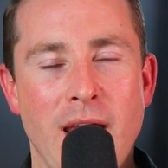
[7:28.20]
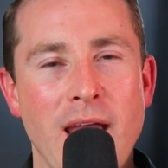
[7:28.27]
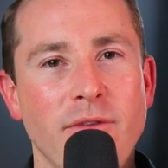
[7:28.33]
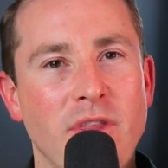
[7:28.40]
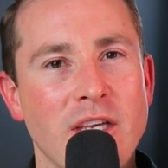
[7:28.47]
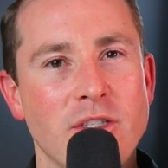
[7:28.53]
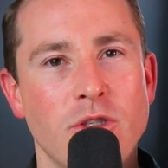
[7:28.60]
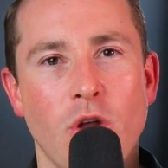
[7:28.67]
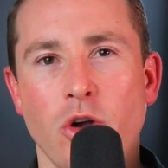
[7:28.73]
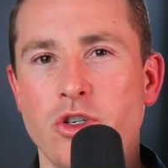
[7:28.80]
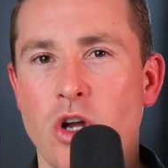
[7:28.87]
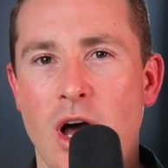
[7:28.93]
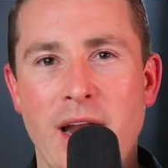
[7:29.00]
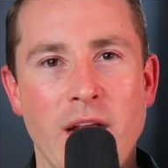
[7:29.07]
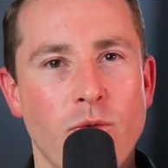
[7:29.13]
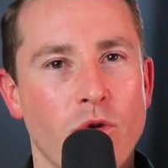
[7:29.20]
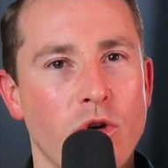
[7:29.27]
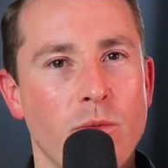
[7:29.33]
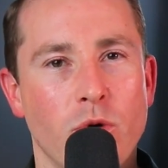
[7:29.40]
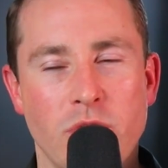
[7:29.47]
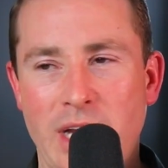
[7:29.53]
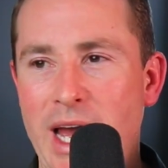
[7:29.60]
If there's no dining
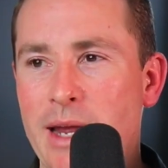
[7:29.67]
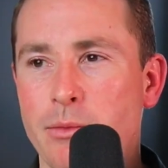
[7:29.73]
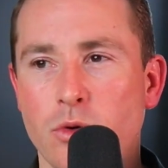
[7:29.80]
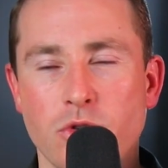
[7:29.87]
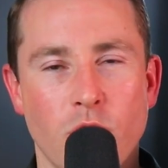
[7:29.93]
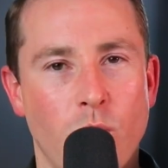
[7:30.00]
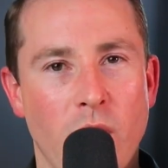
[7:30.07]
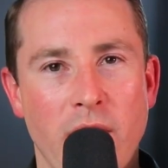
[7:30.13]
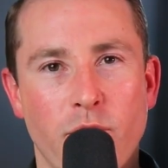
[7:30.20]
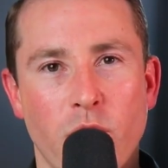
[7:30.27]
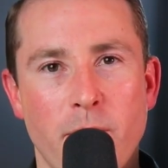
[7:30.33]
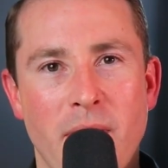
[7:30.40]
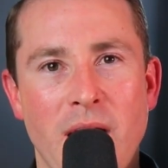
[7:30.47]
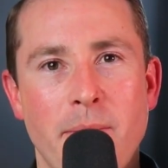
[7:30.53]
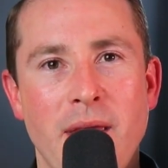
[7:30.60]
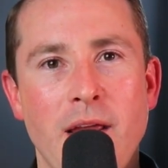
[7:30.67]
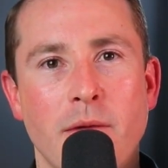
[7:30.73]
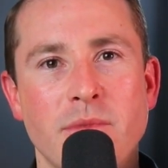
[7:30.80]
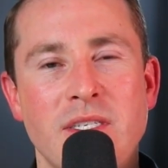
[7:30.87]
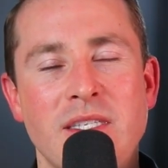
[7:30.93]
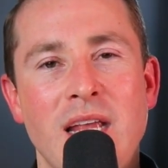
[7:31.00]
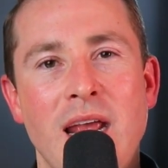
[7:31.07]
room or tables or whatever it may be,
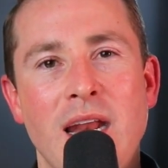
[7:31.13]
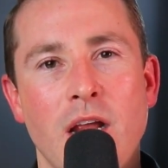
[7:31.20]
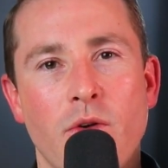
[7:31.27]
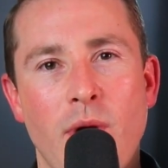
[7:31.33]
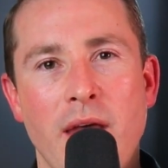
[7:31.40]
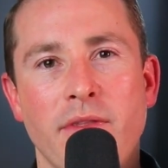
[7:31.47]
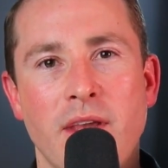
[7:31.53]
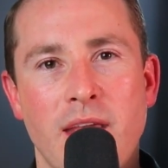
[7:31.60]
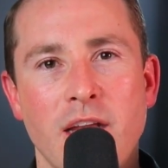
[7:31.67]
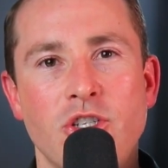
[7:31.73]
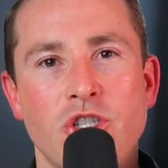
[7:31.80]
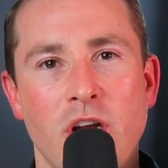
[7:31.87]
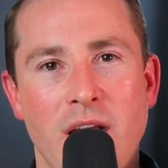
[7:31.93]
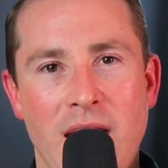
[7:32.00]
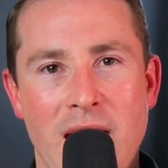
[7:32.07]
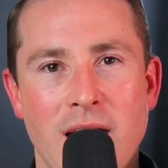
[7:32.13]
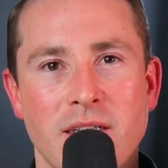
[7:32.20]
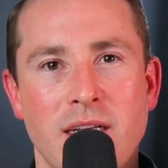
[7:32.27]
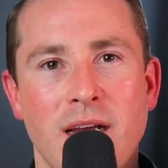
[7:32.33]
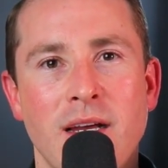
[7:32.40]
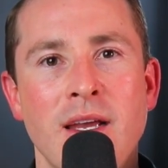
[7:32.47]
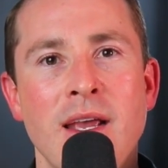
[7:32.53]
I'm standing around the kitchen
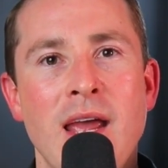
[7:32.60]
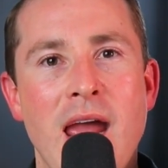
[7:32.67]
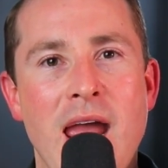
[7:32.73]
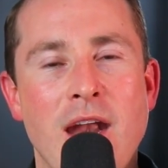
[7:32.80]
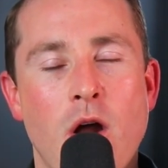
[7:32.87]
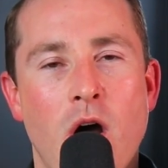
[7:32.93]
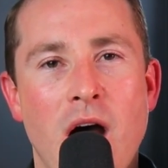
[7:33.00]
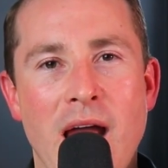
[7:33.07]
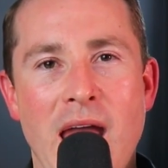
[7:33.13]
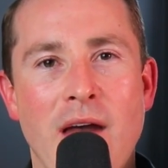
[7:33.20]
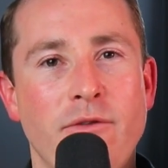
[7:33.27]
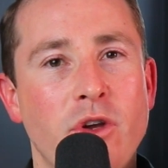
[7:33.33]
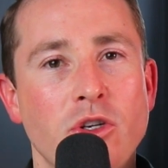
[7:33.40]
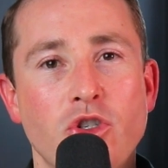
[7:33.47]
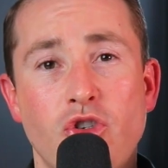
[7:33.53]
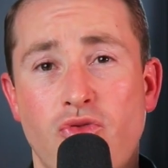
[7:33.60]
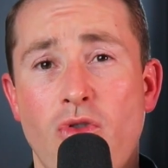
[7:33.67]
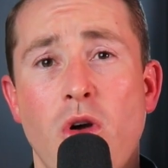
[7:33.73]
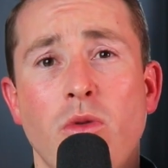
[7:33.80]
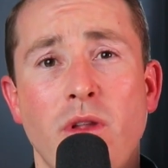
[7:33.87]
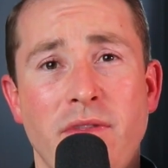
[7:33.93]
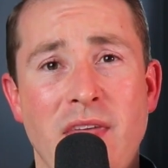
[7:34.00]
counter and I have
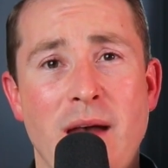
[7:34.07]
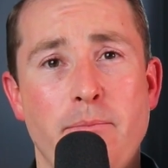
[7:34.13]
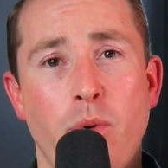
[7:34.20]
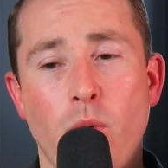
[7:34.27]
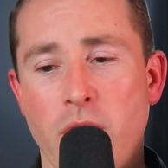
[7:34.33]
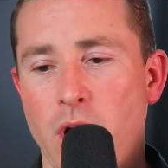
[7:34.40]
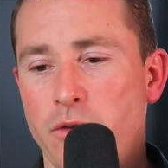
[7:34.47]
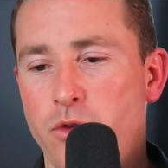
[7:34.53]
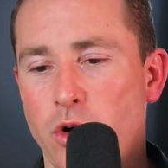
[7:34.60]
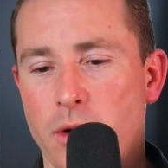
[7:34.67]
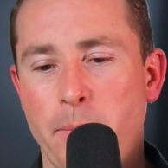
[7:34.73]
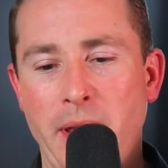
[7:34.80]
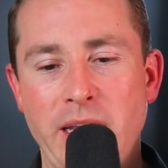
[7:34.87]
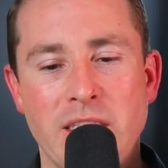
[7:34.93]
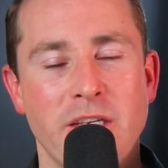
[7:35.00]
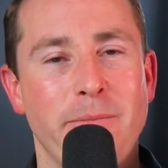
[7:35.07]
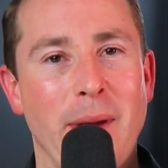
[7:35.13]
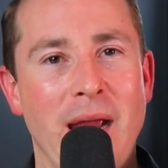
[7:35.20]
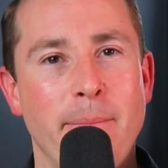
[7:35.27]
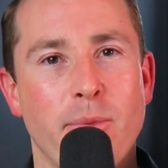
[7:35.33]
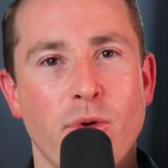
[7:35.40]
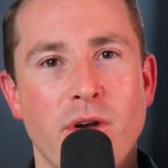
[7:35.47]
control at that point. I've got a piece of
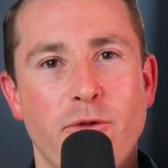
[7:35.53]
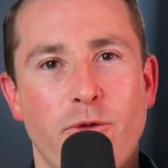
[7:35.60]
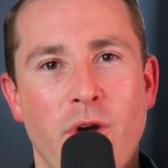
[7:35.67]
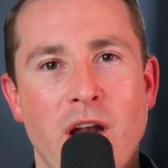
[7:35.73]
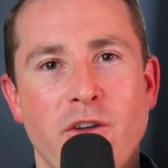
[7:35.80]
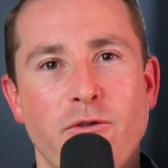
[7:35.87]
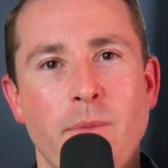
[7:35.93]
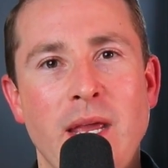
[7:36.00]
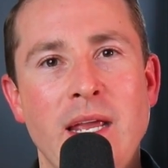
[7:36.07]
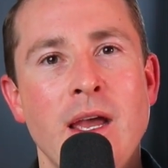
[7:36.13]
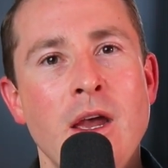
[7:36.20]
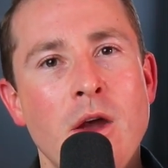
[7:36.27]
paper in front of me